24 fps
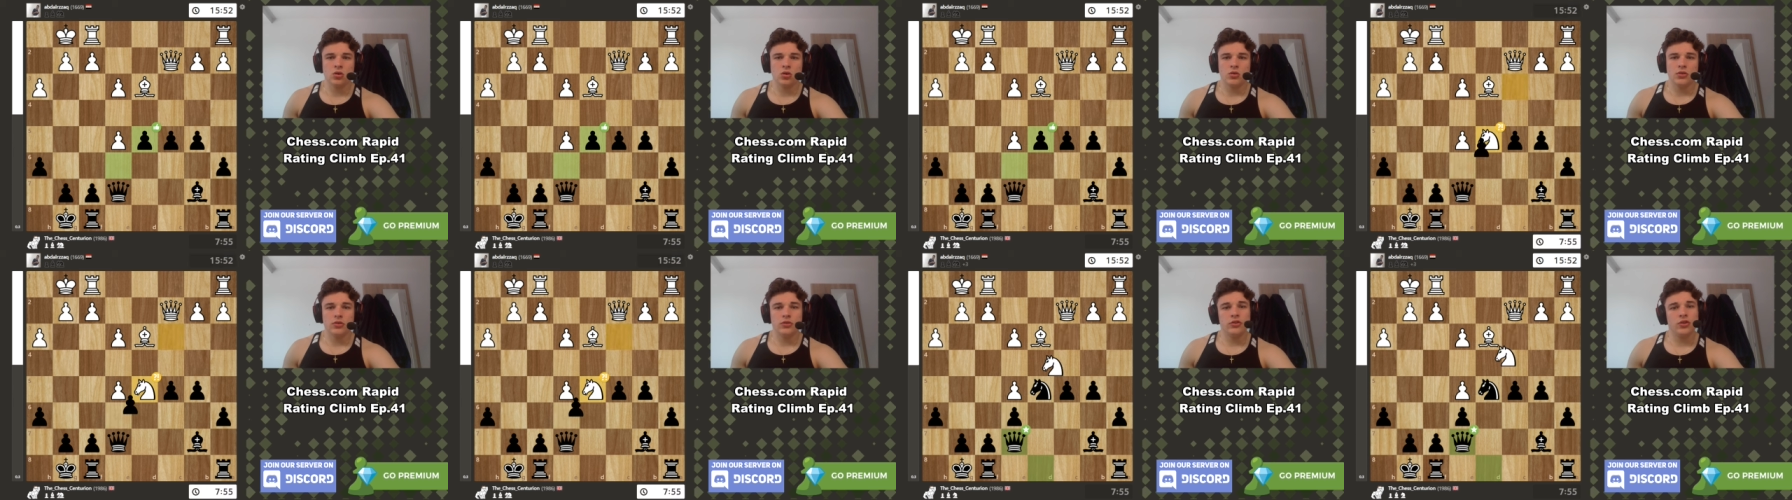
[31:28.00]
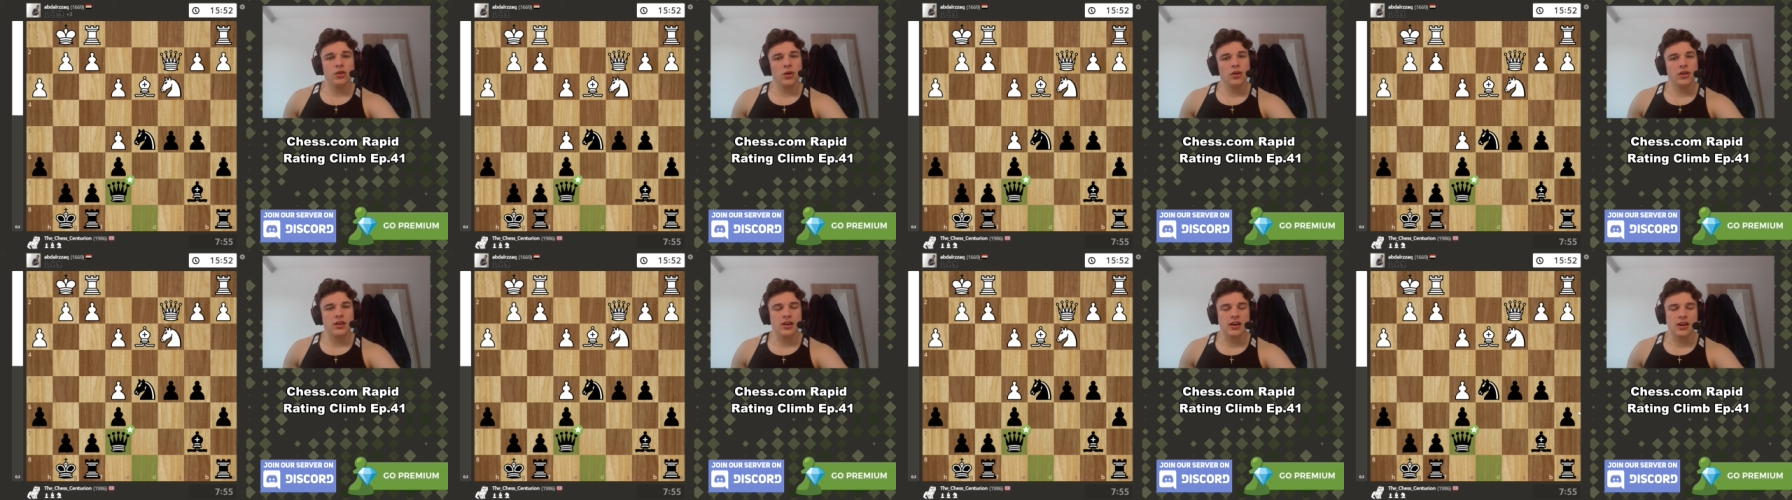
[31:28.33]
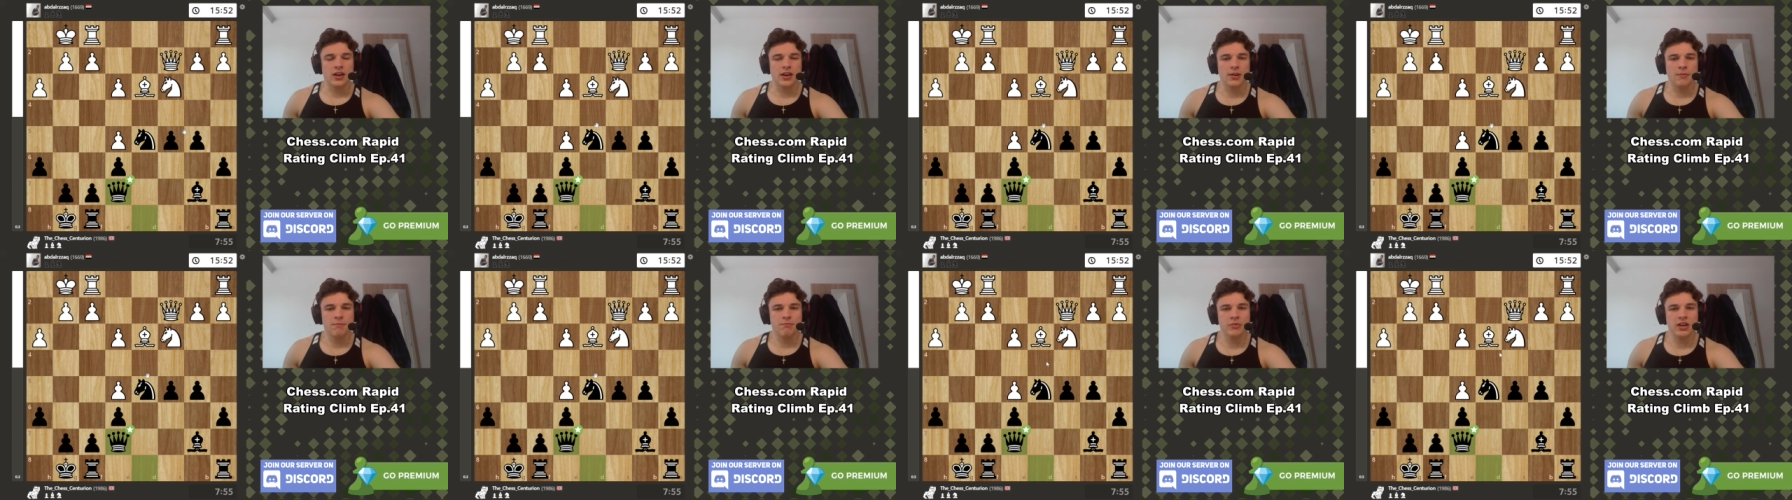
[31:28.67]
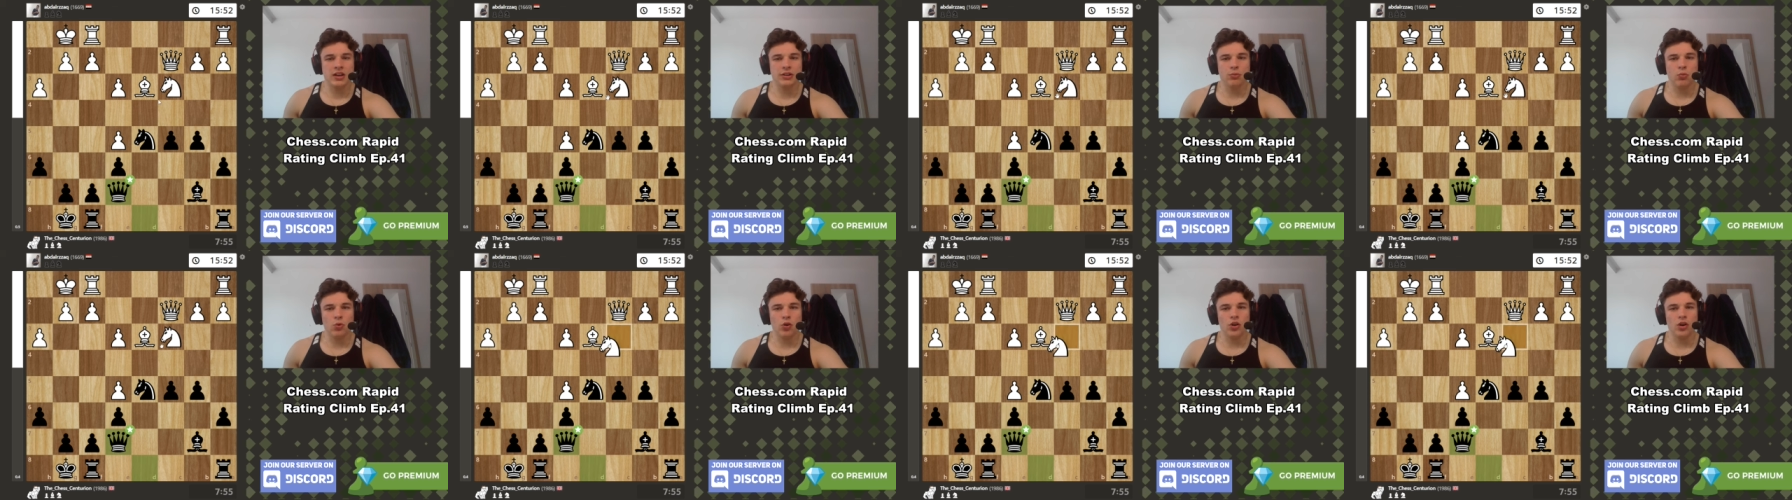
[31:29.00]
So okay,
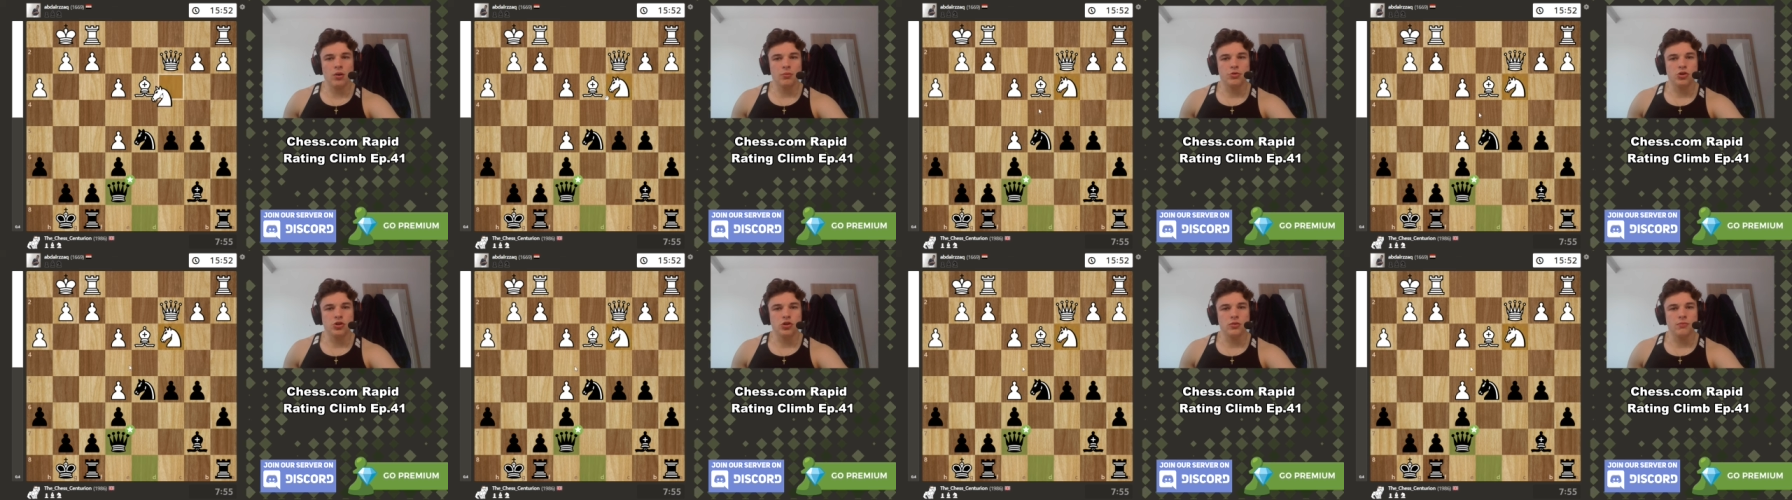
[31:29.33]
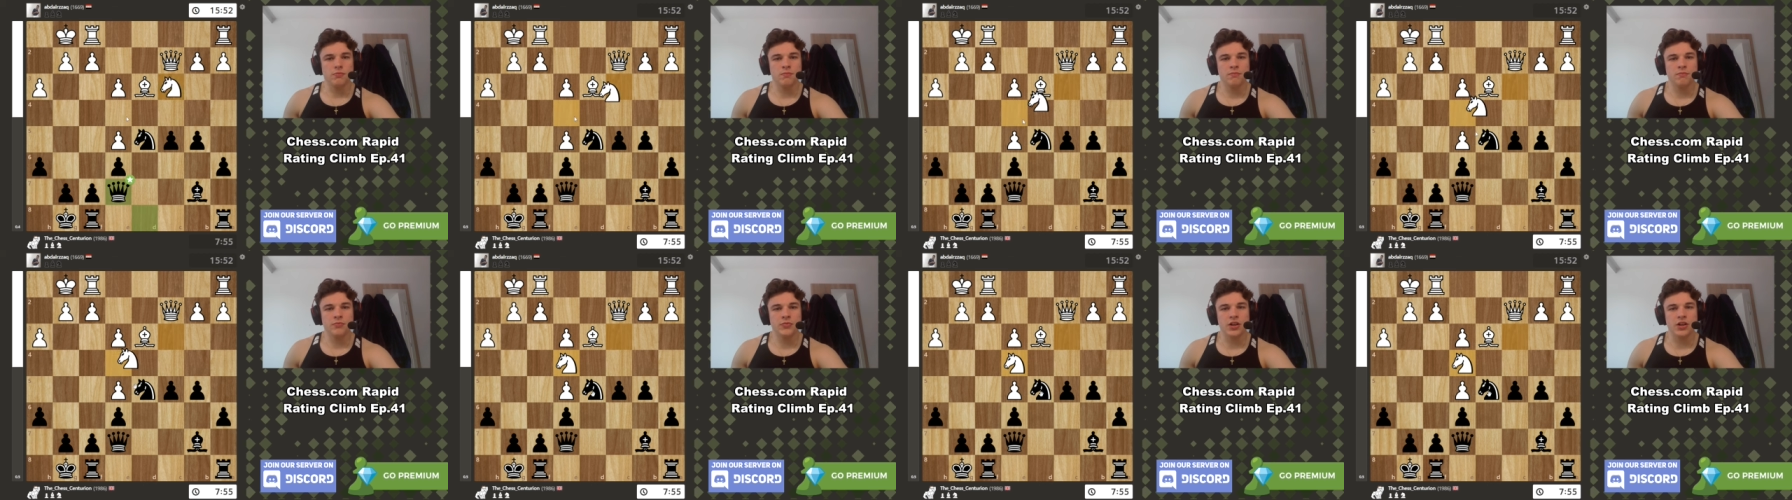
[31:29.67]
that's one option.